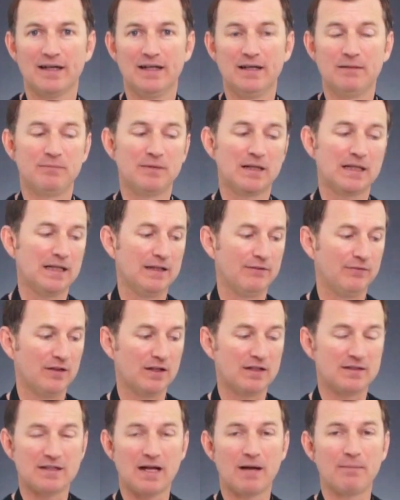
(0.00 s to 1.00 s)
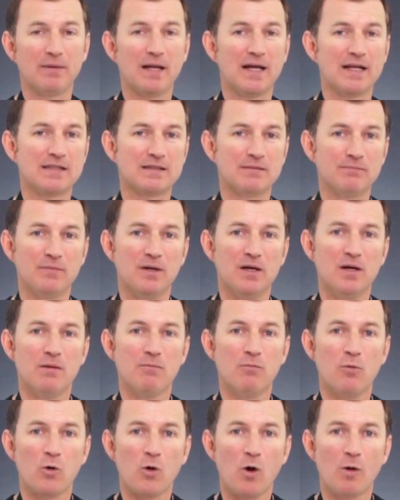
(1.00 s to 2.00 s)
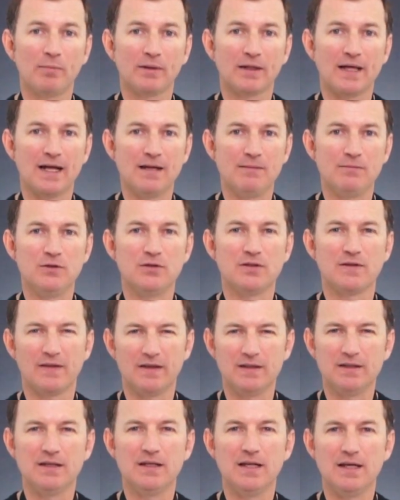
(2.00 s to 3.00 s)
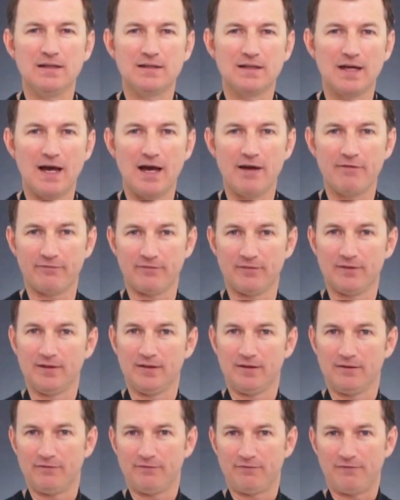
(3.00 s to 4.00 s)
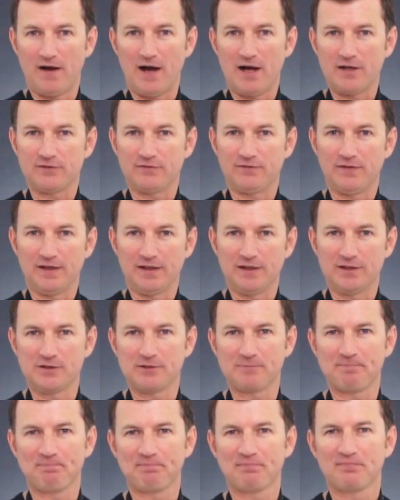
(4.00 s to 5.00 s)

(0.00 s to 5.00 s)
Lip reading: And particularly if you're going to start playing some more complicated music, then you need to have fast fingers.